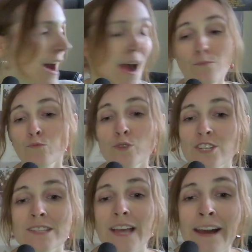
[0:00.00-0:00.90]
I'm
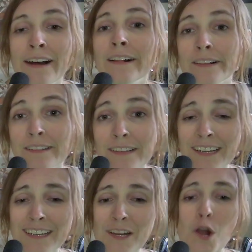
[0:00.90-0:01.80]
rich as hell.
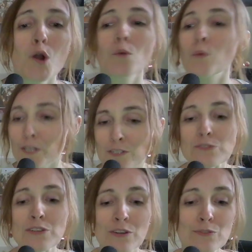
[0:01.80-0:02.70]
What are
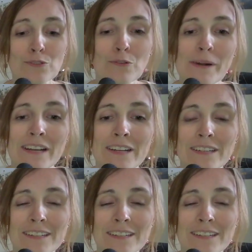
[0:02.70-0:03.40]
you gonna do about it?